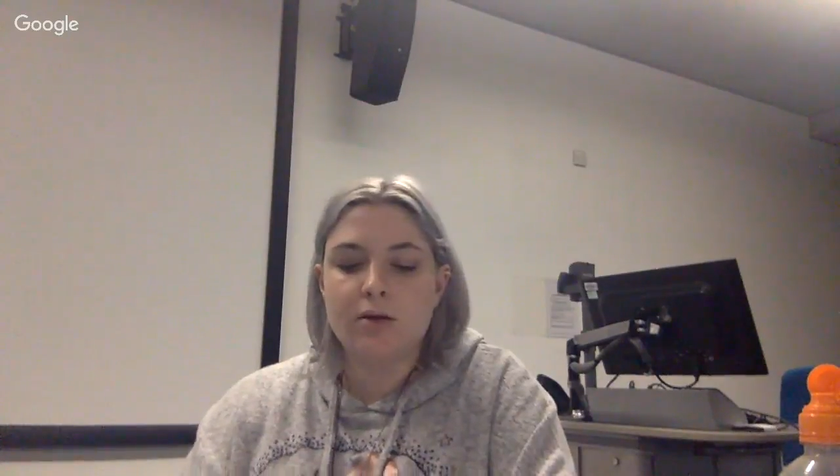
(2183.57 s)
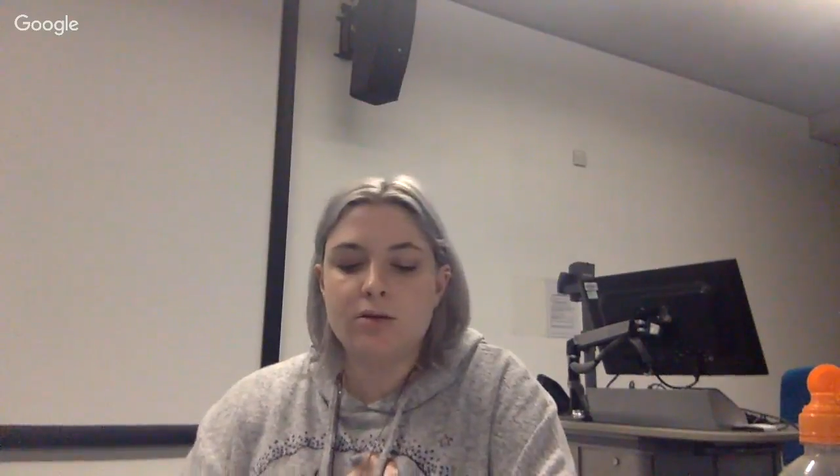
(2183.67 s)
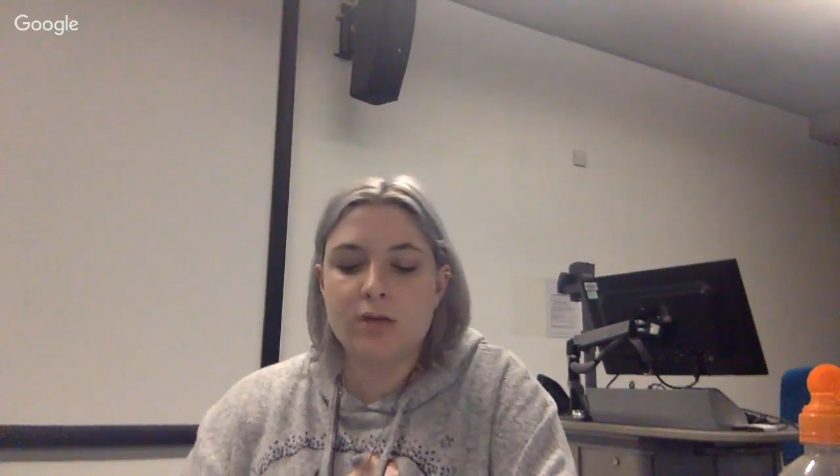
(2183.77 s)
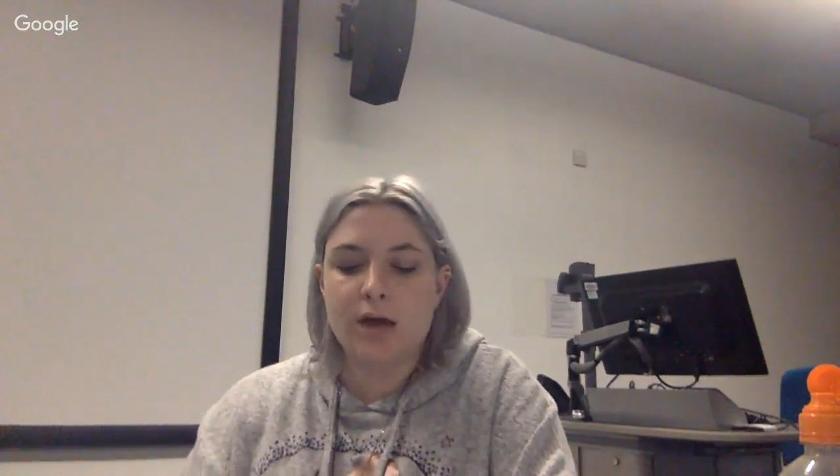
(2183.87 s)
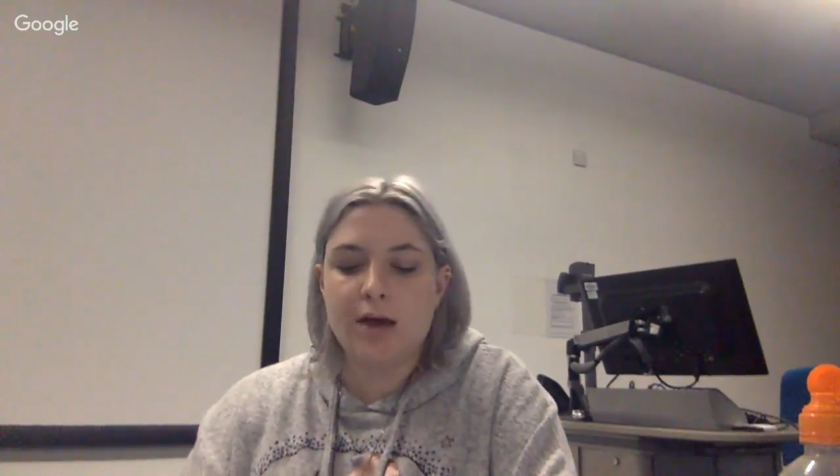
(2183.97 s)

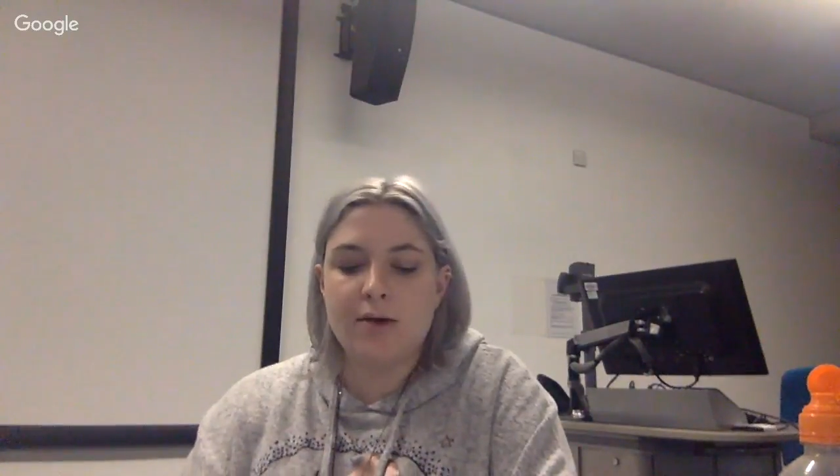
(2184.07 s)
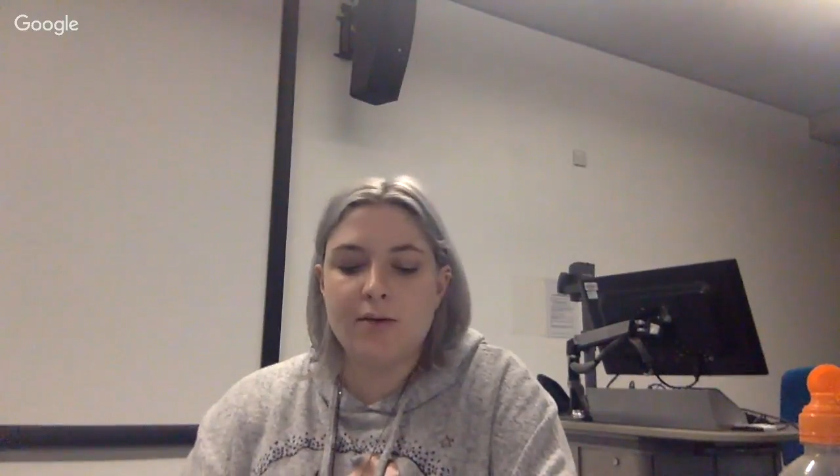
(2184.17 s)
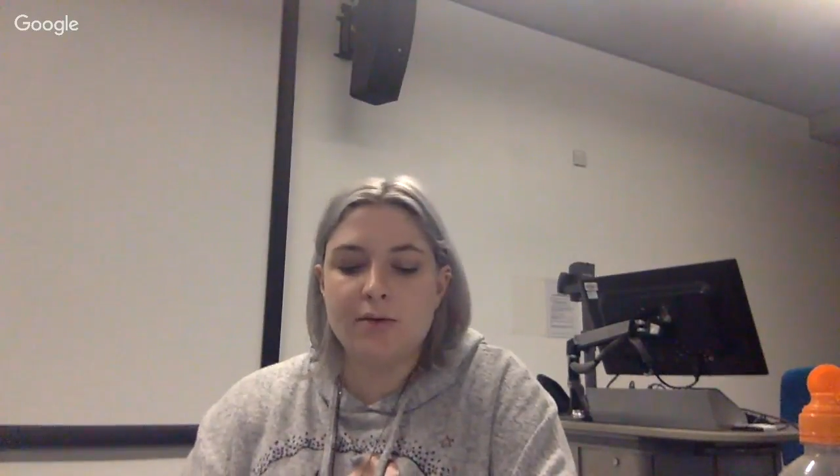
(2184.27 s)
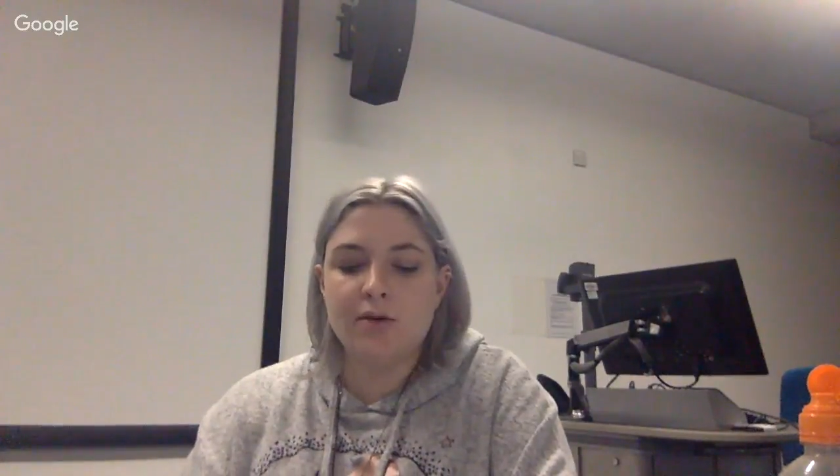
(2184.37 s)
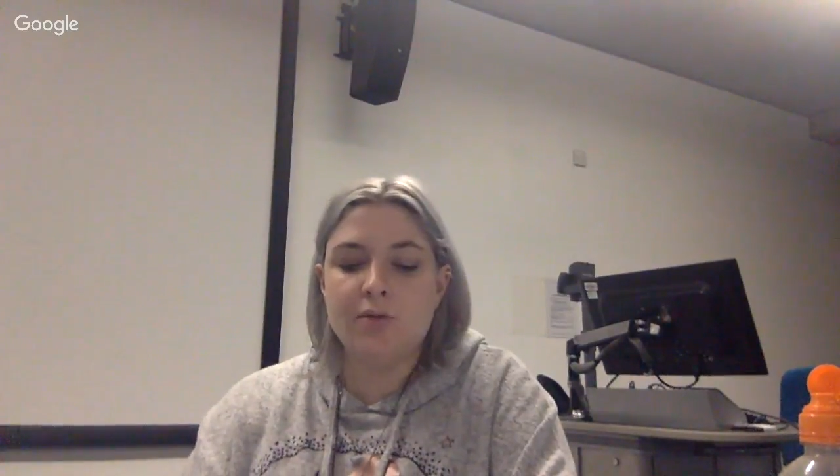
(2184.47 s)
So
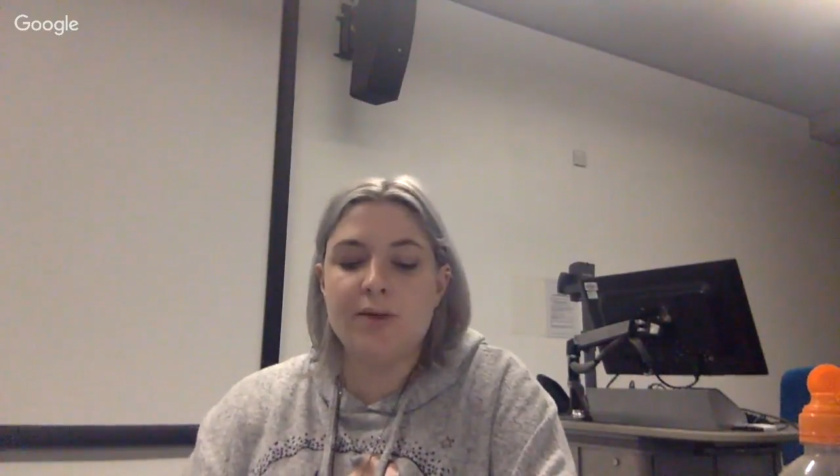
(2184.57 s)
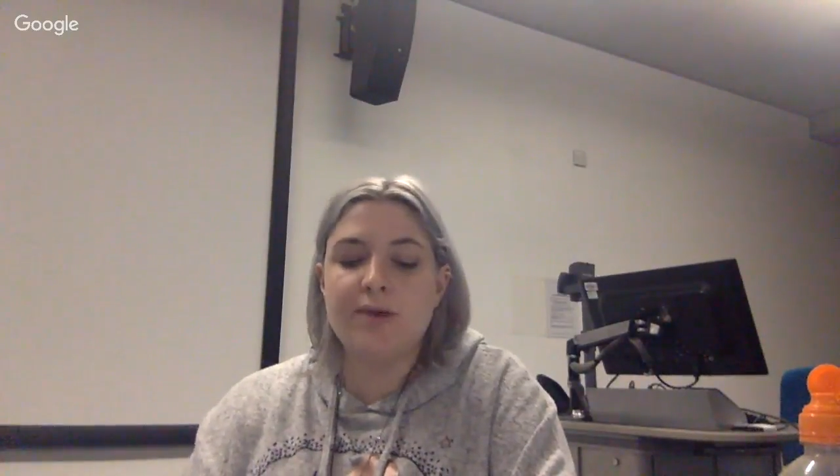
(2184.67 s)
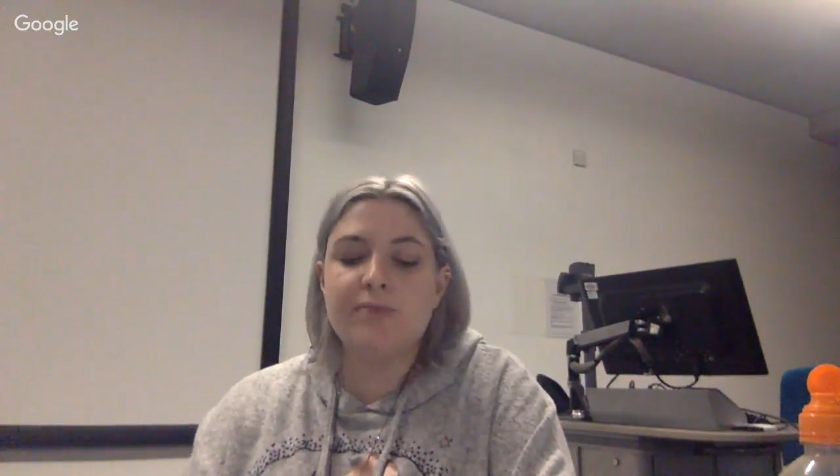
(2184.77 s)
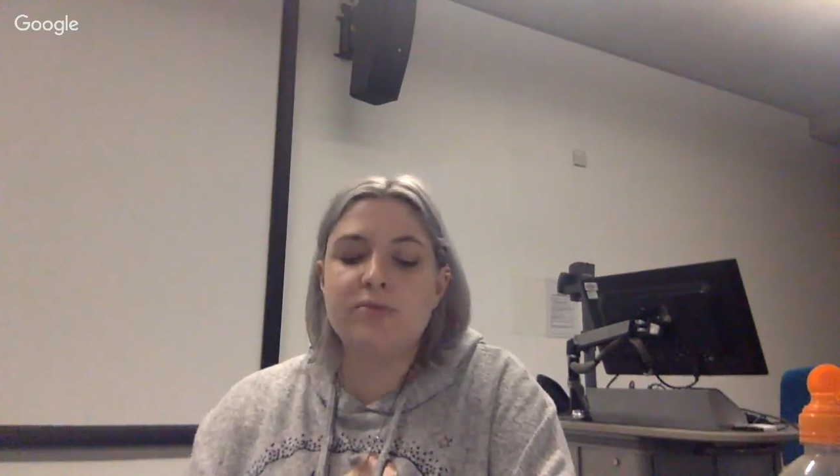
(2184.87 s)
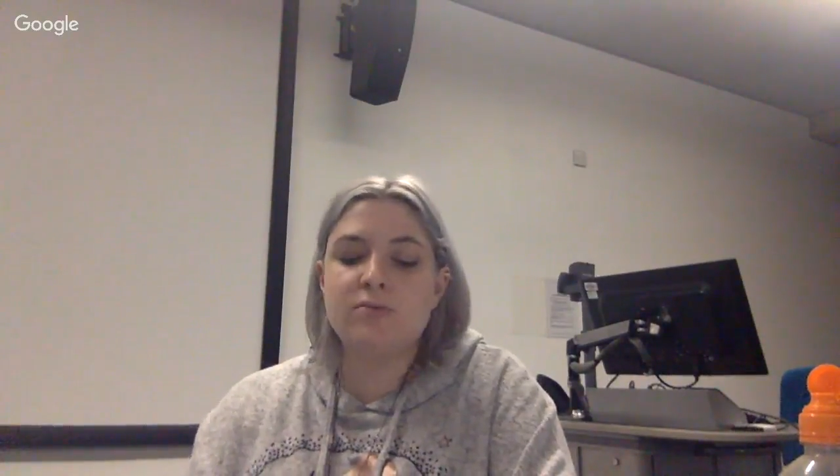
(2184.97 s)
you'll be
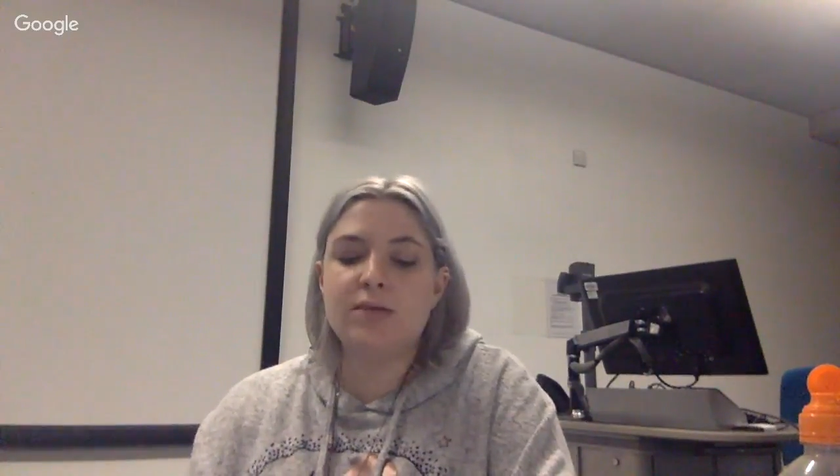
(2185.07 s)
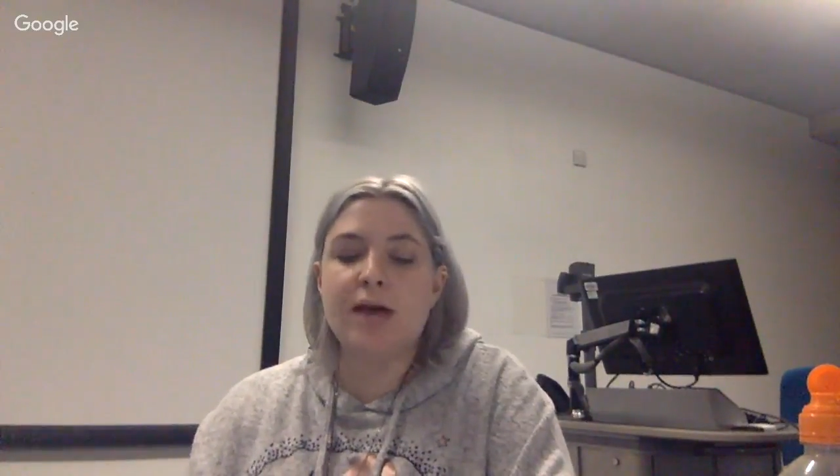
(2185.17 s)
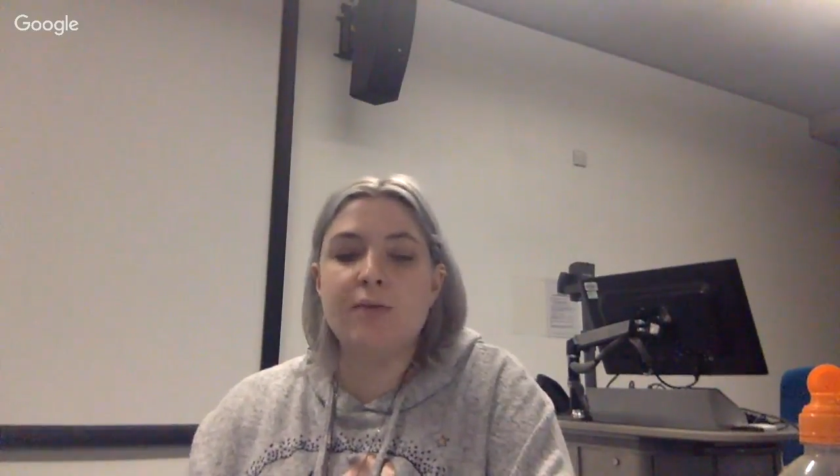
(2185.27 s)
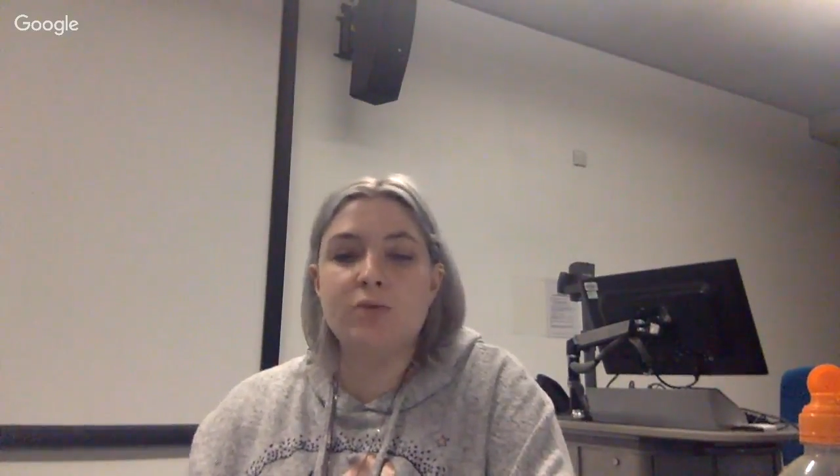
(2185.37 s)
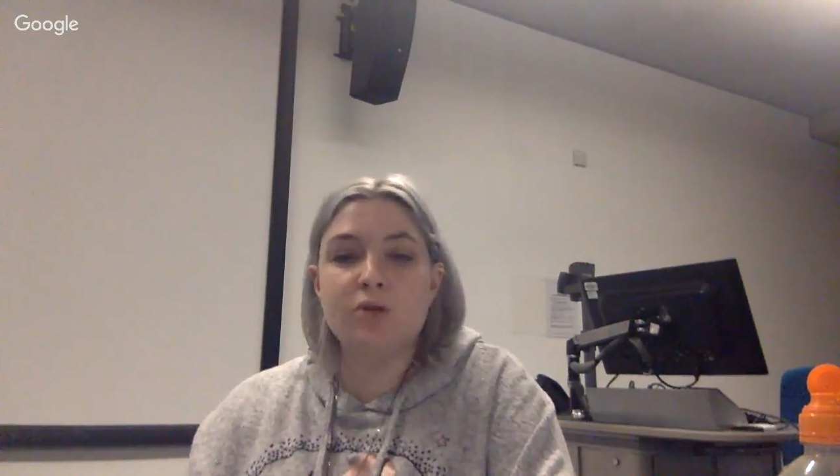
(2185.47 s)
given some
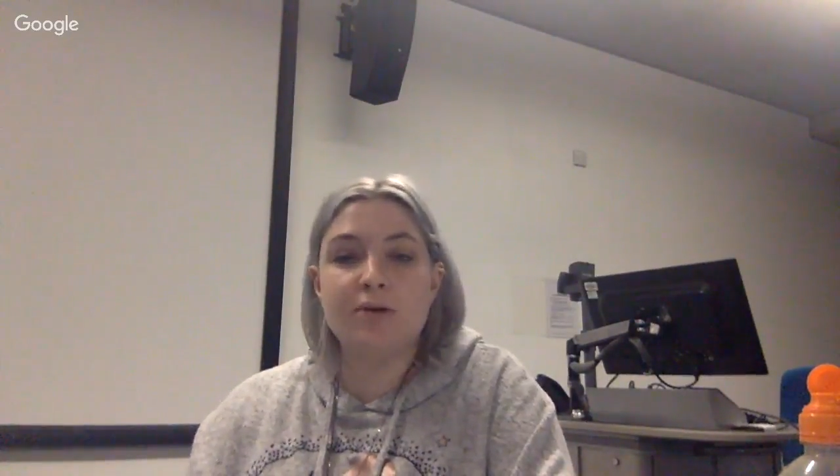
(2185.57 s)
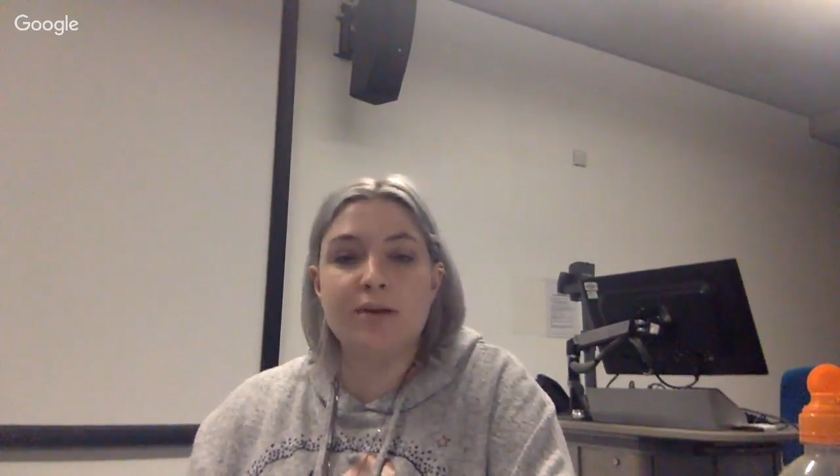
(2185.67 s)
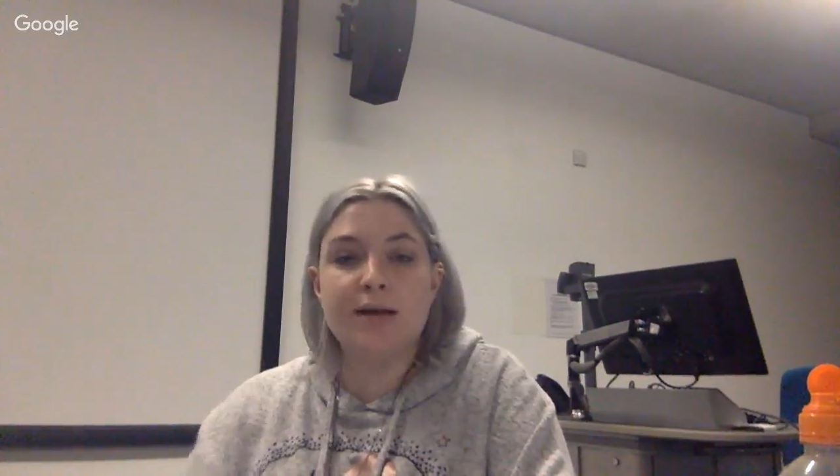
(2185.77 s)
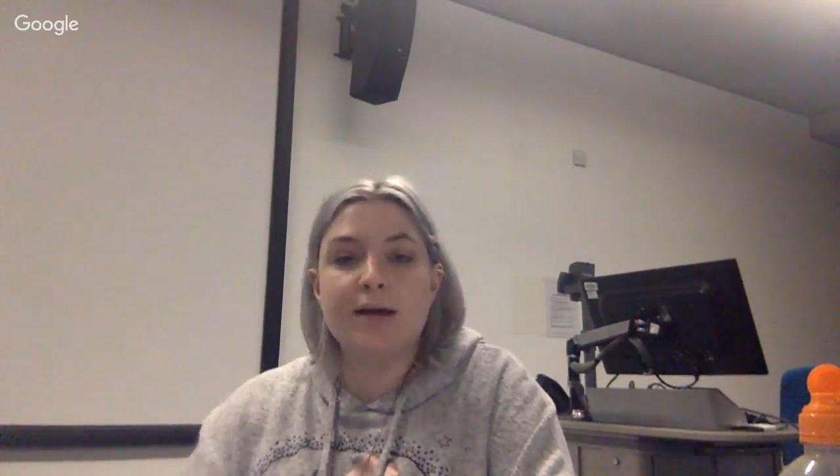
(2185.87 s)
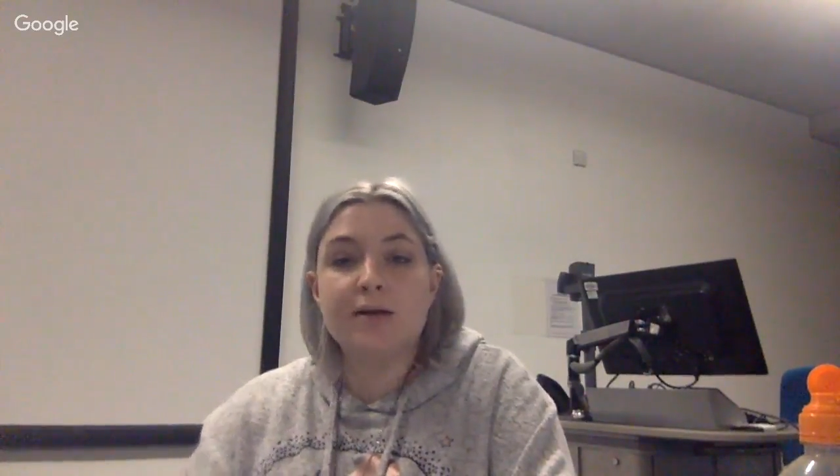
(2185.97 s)
time during
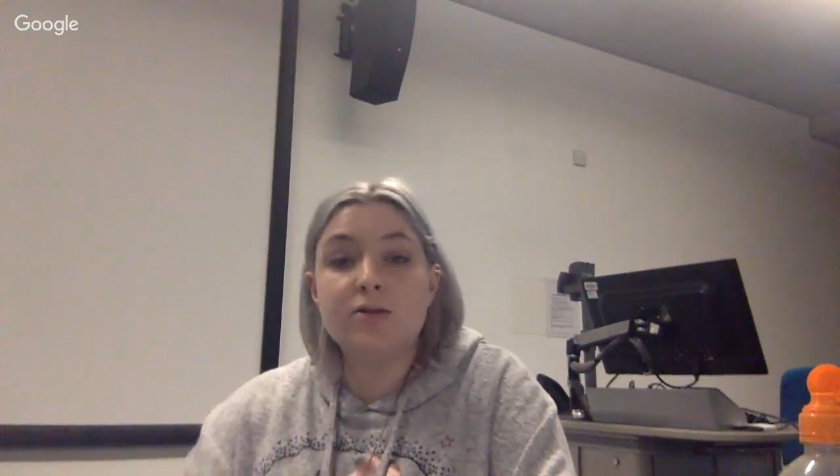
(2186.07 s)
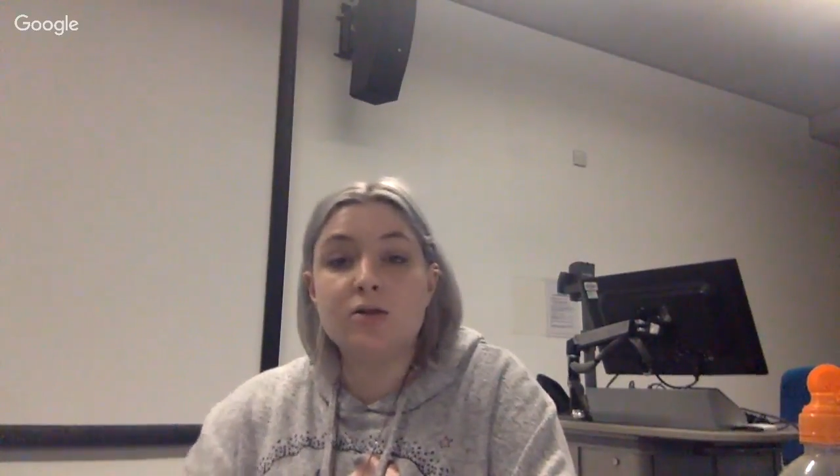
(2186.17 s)
that